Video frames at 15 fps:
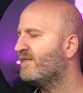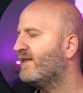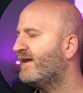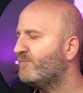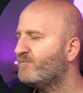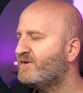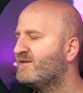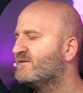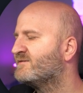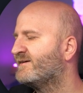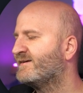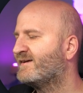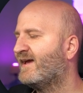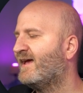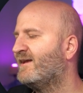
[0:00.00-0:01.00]
And that means
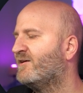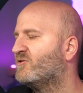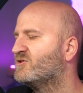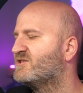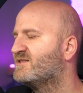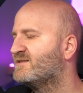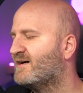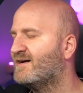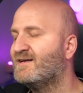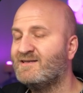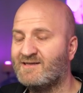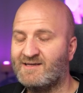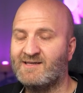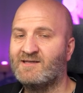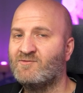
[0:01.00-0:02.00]
I can now sign
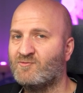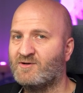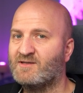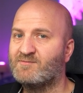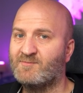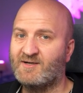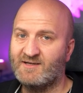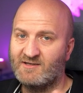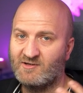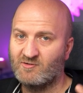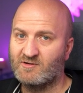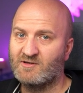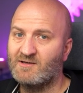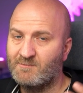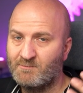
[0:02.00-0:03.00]
in with my
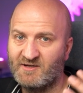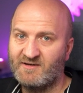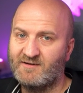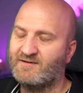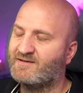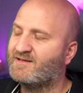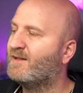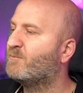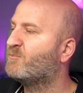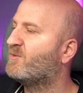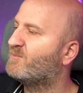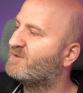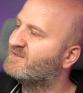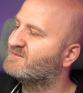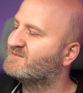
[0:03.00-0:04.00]
local banana cake
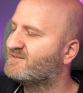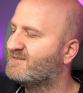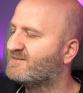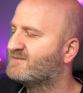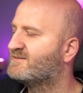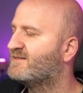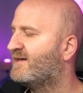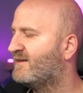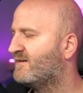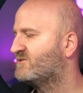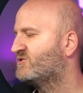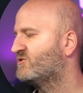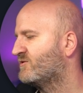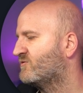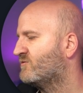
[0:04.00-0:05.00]
pop instance and
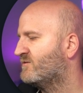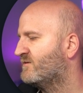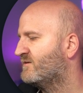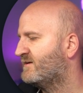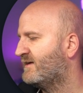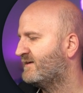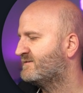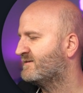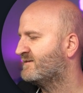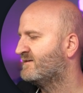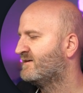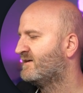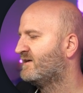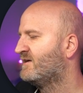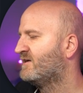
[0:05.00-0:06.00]
sync all the data
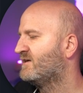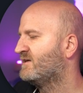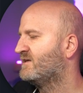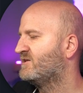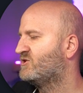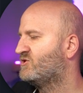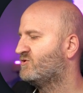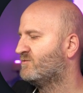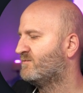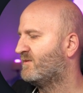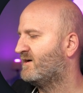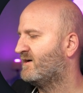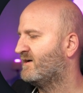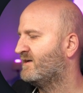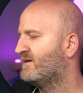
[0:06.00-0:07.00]
to
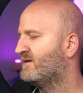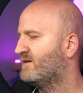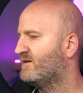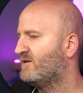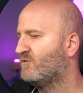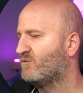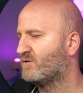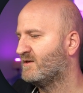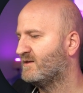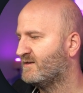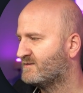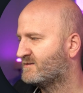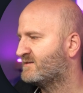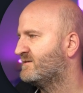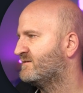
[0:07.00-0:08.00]
my local
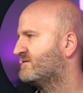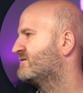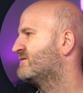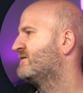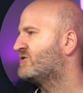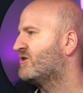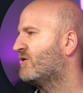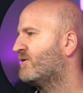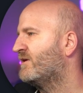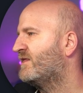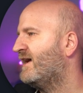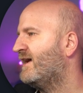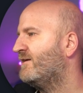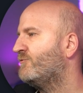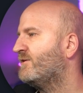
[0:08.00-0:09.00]
instance. So with
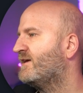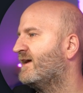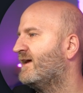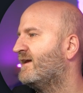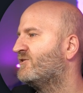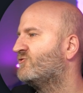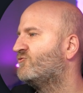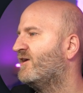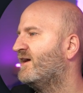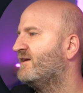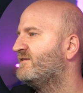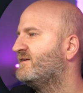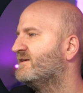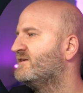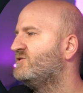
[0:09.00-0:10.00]
that, we can
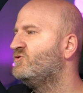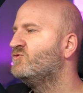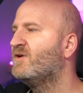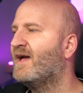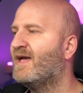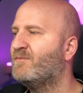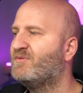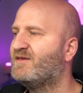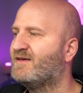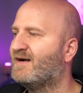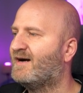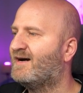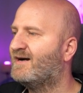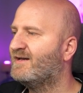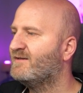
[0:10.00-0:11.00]
create here a new
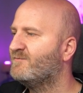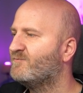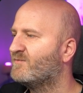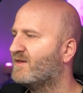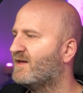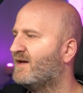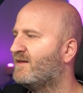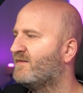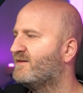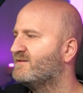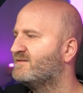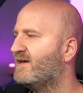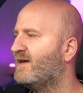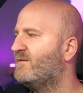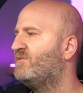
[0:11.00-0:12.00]
API. And
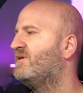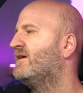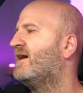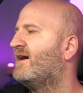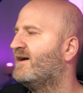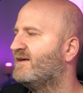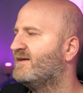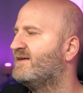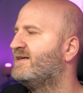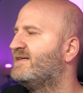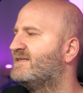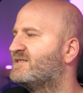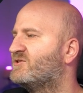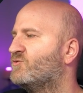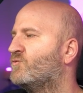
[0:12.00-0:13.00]
this API
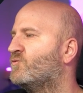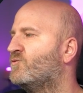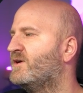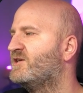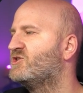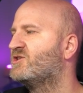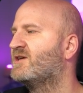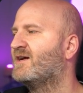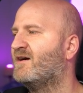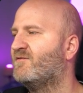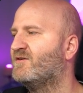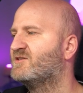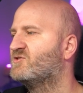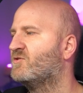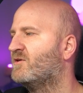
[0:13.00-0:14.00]
is which
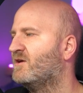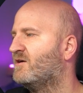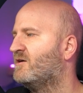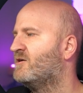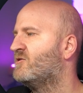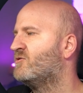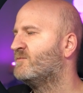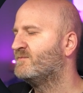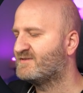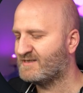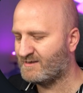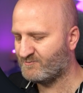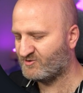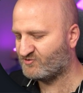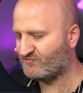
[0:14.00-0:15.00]
covers all our
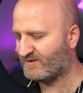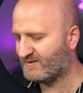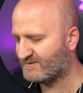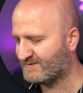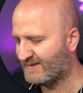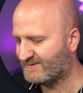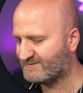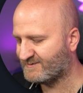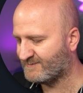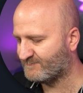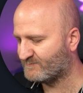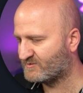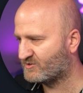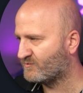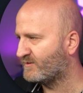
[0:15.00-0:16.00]
OpenTelemetry data.
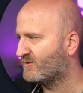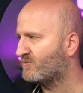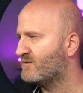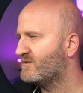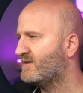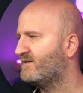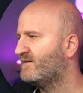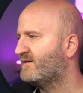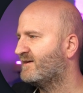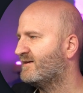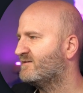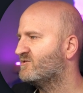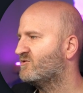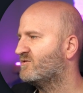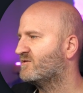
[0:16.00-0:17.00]
So we call that the
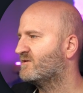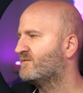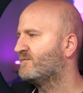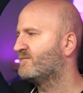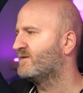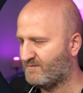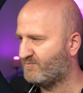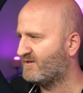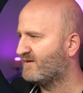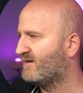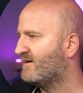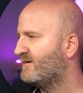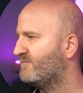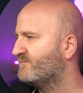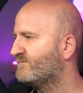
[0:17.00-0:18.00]
catalog
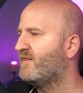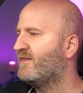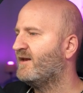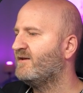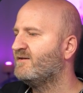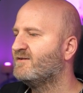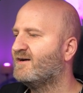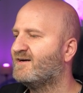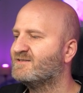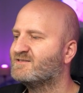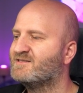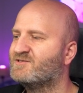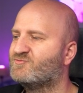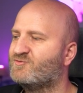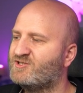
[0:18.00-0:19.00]
API. And then it asks
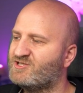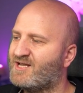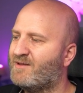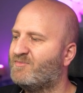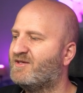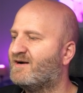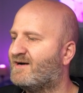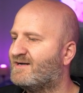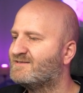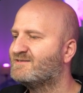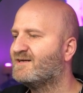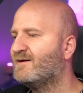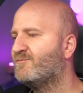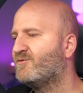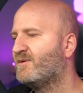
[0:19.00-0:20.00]
us which API
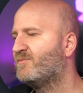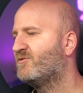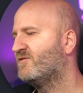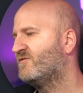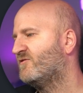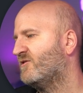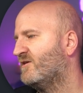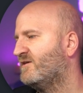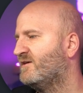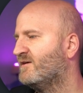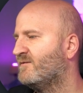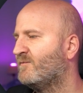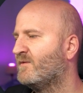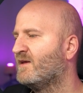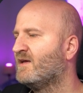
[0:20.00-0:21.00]
type we prefer
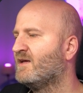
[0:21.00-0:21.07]
here.